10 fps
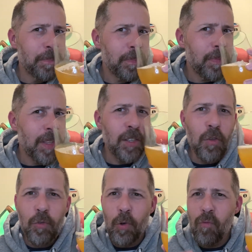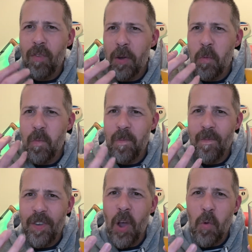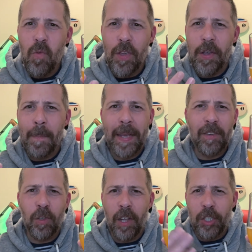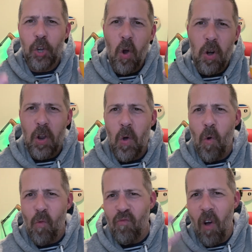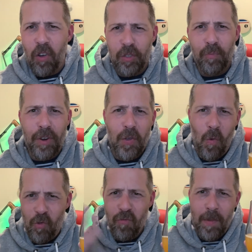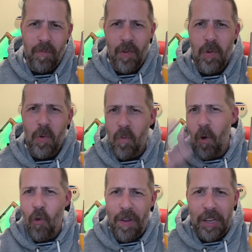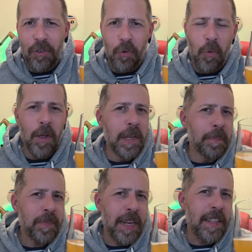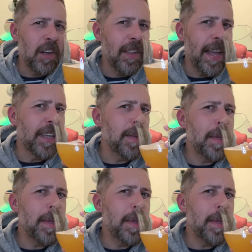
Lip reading: there's no sort of real note that you can pick out. It's not like chocolate or raspberry or grapefruit or orange or anything like that. Let me have